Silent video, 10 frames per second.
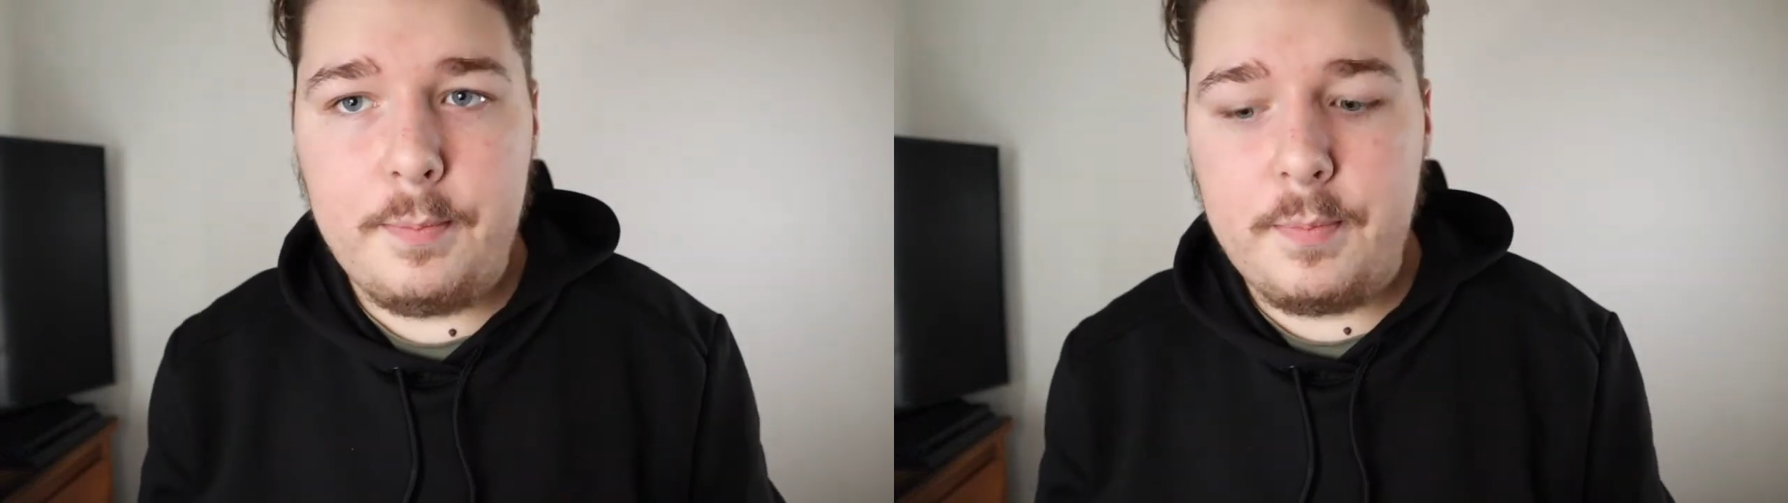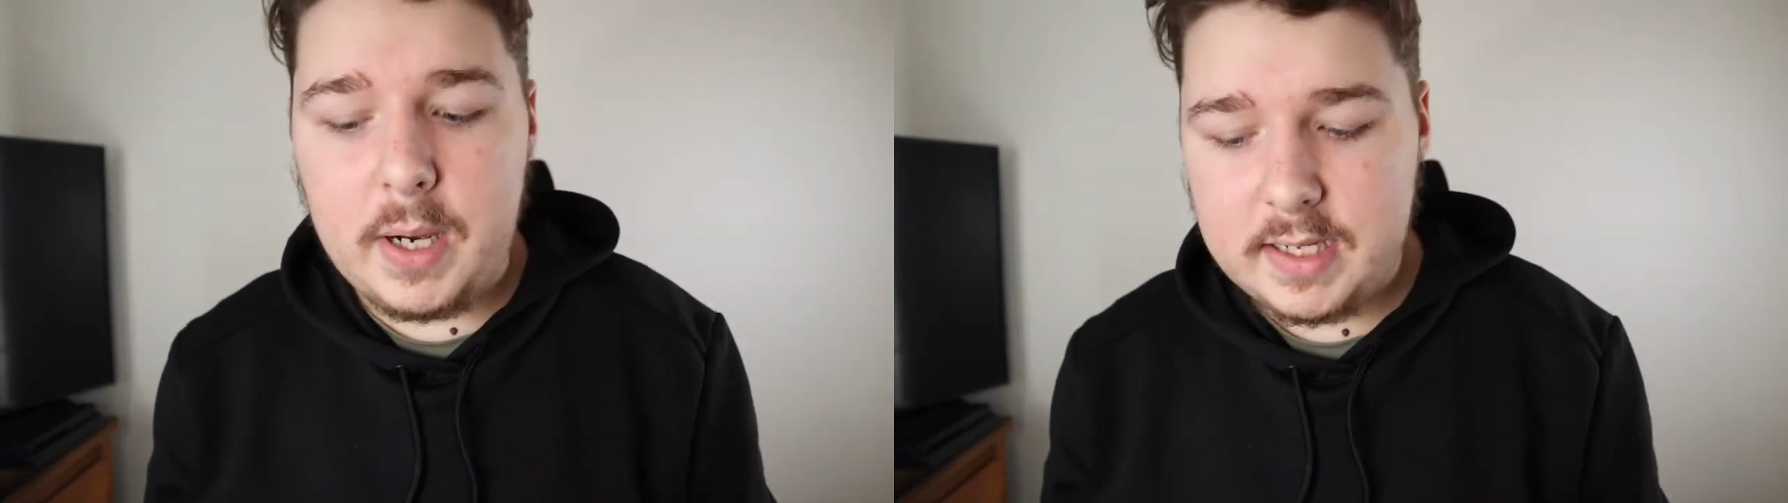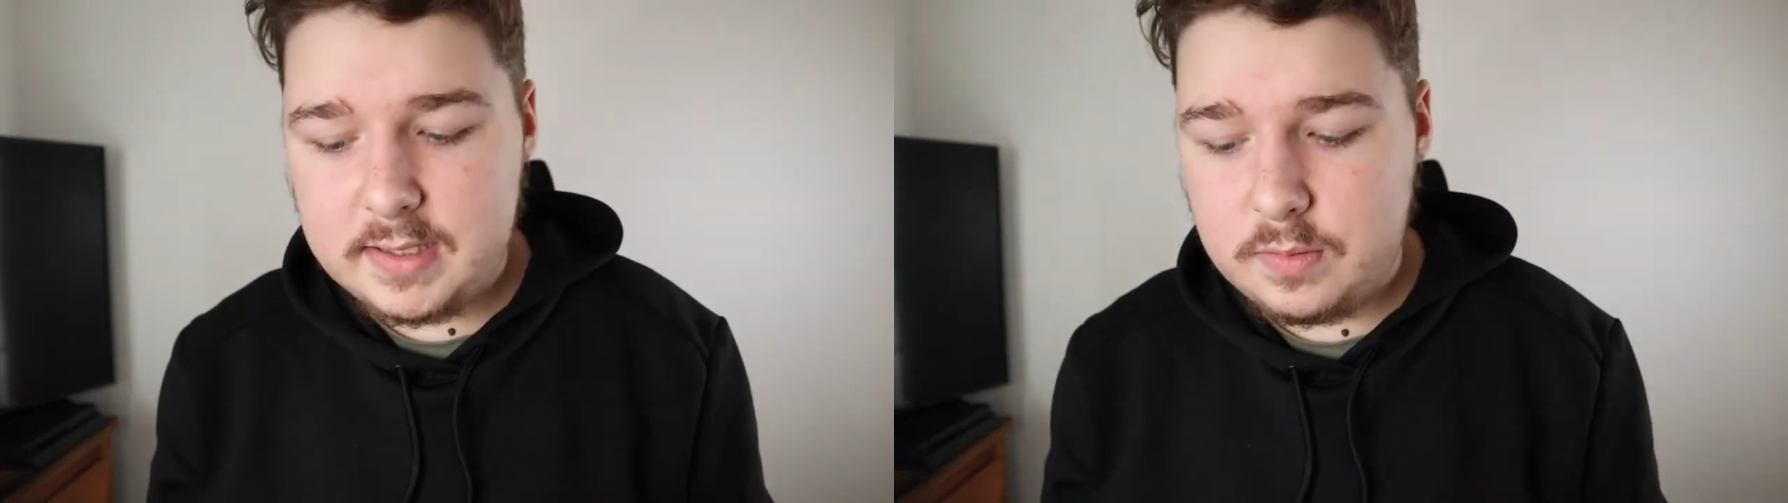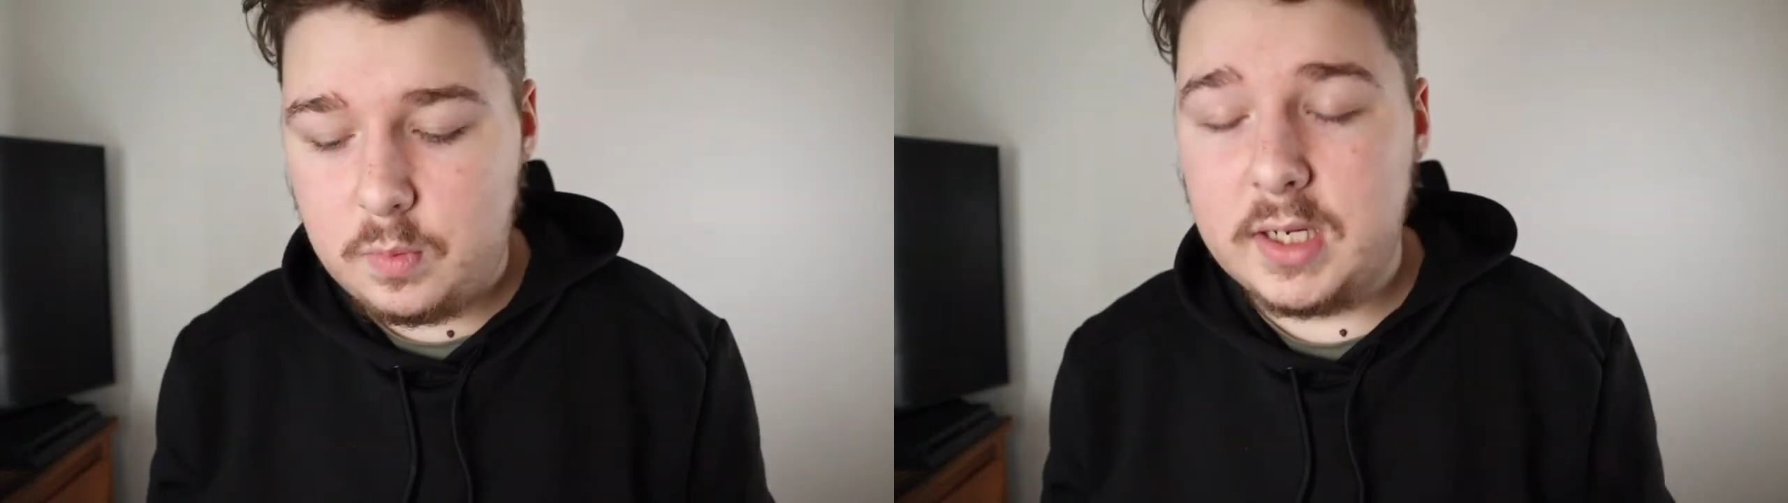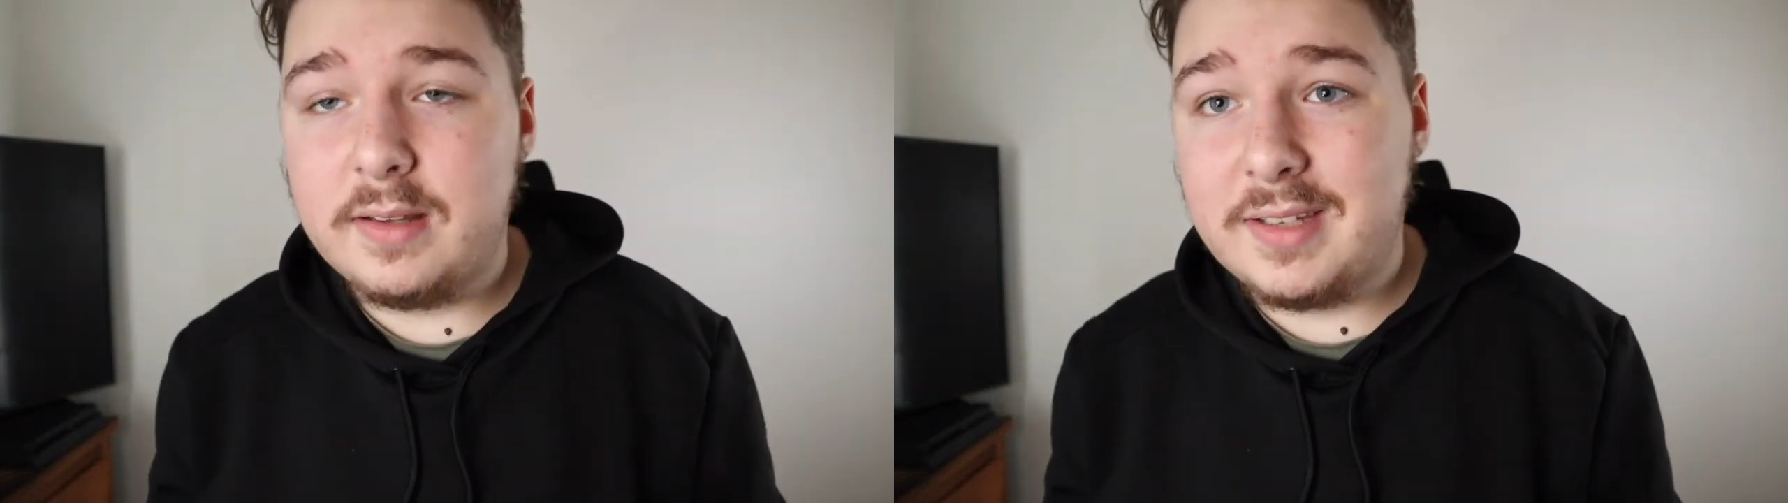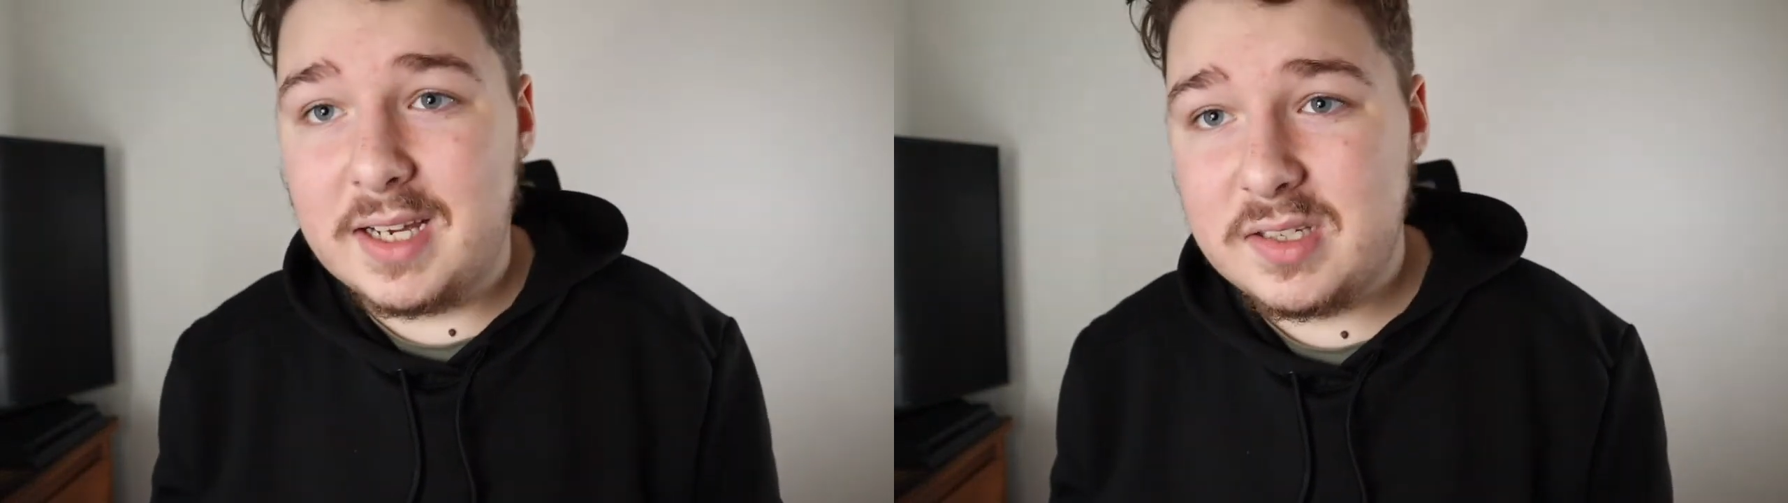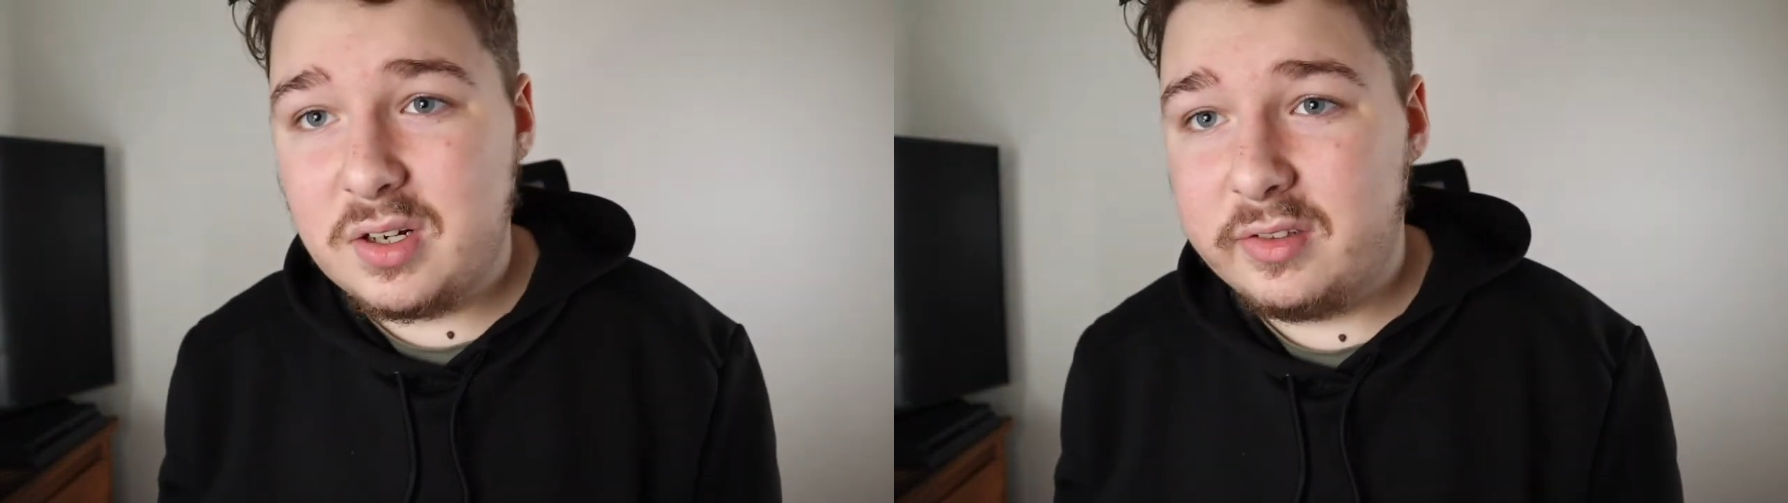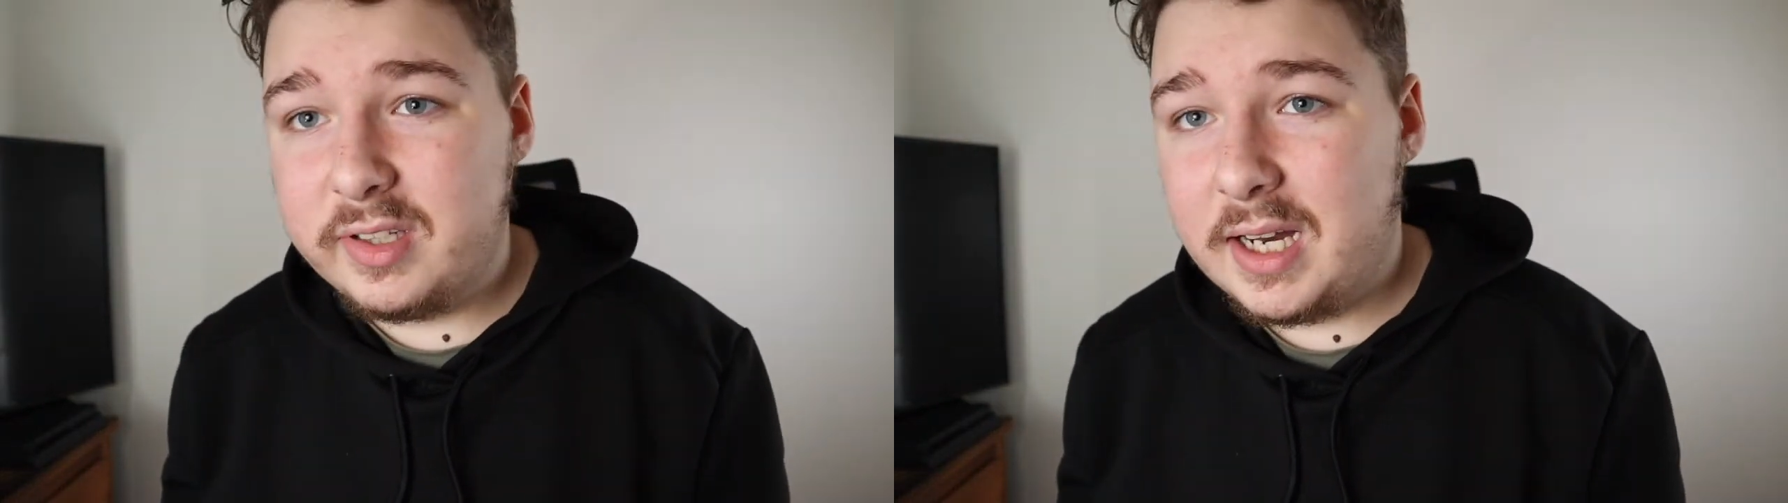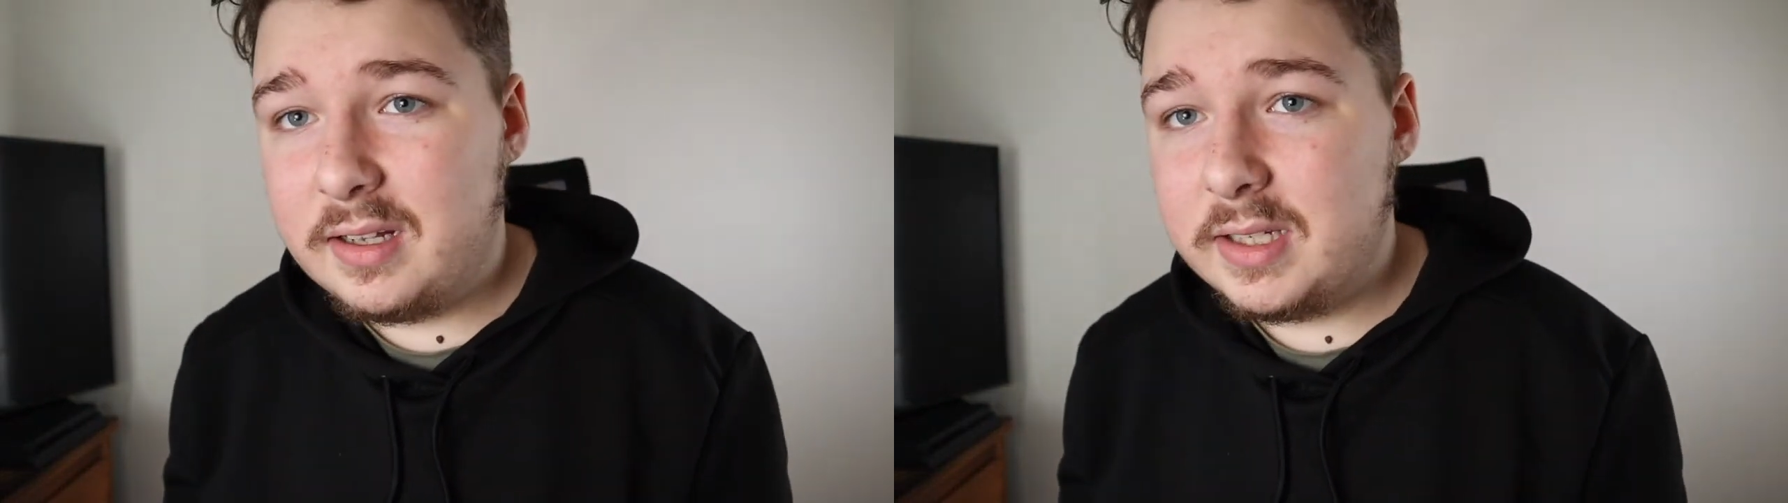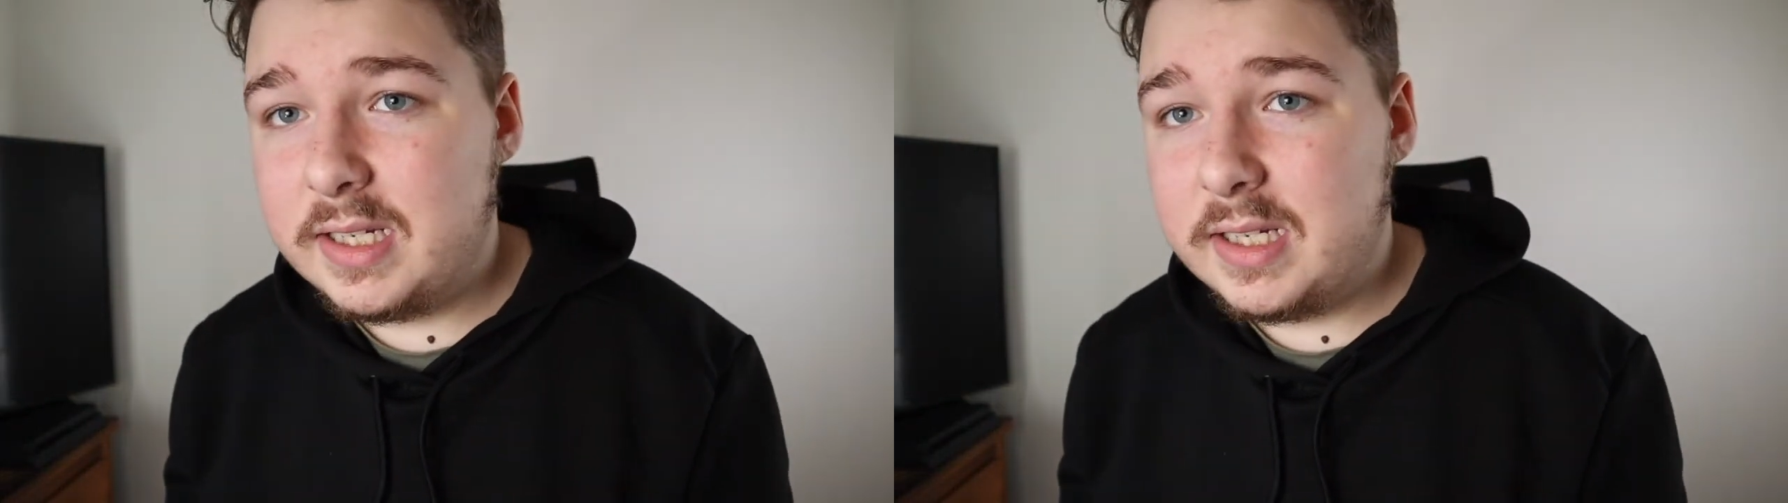But when it does go dull,